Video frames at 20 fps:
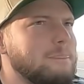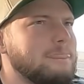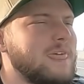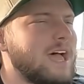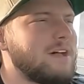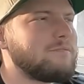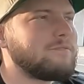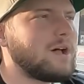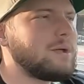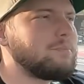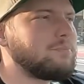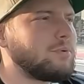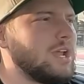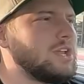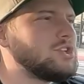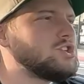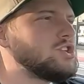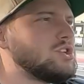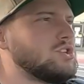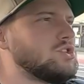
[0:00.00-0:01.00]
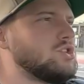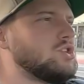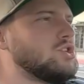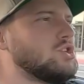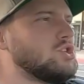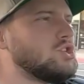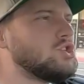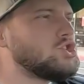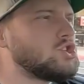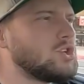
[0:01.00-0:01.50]
that
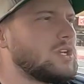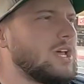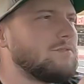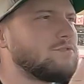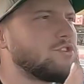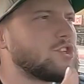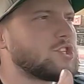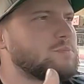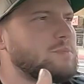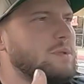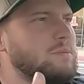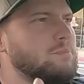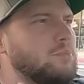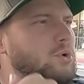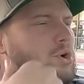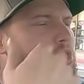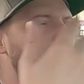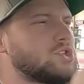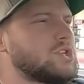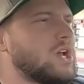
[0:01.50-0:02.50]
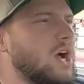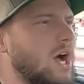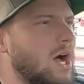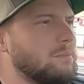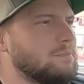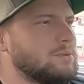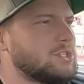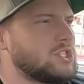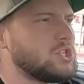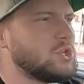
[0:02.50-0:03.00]
vibration should have just been pushed
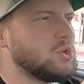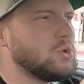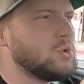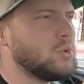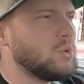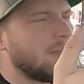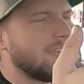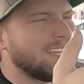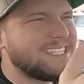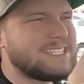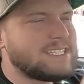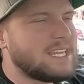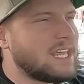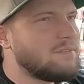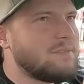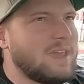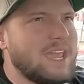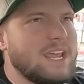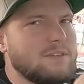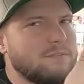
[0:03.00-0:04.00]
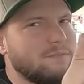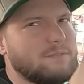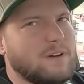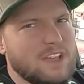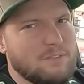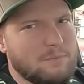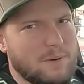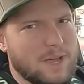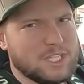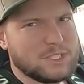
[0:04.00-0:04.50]
up to, instead of
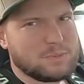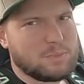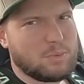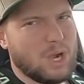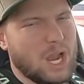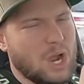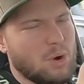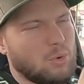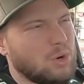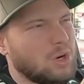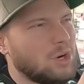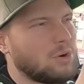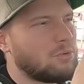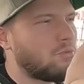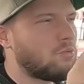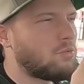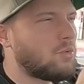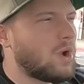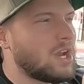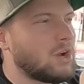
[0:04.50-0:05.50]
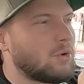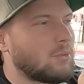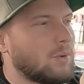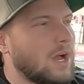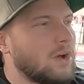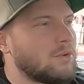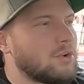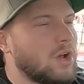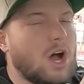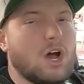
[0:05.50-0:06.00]
85 miles per hour, right
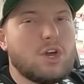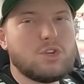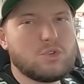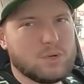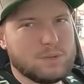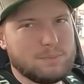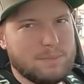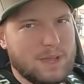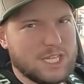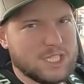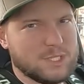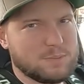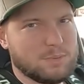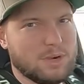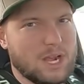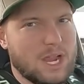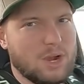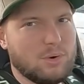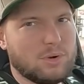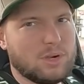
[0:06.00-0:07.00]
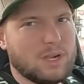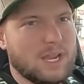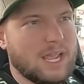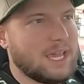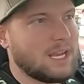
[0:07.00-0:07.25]
around 100 miles per hour.